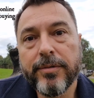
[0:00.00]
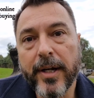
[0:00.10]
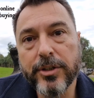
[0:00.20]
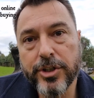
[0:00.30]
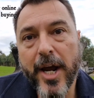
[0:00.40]

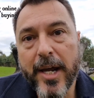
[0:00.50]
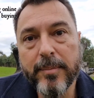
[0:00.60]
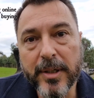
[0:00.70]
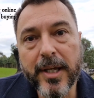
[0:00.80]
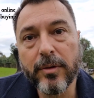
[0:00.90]
and shame
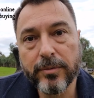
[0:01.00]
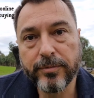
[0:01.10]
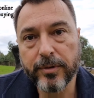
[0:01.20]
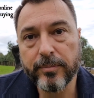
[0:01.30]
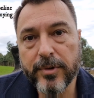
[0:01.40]
and guilt
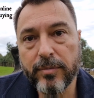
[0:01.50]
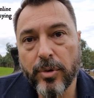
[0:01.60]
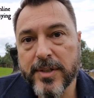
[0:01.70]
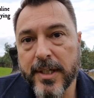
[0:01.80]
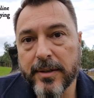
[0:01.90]
from
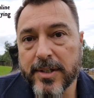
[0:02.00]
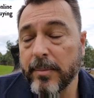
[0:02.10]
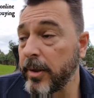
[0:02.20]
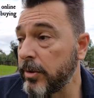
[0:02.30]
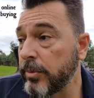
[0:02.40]
divorcing
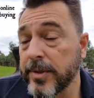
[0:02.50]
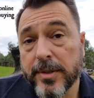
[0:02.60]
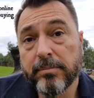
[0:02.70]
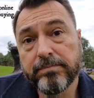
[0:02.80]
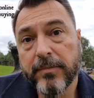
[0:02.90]
someone who was
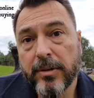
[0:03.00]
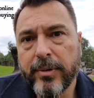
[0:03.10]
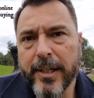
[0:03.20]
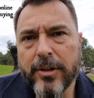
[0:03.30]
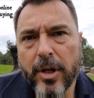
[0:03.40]

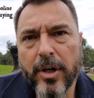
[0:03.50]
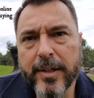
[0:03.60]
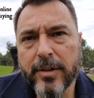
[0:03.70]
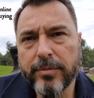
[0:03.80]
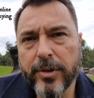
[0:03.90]
really not
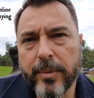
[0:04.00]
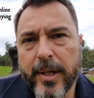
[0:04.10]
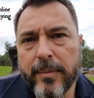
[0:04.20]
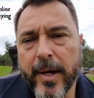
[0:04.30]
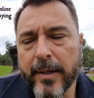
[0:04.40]
ideal for you
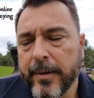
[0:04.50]
anyway.